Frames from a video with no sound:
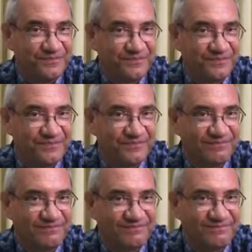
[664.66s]

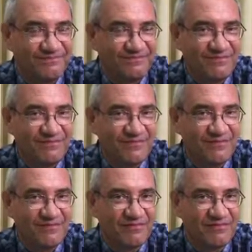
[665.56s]
(silence)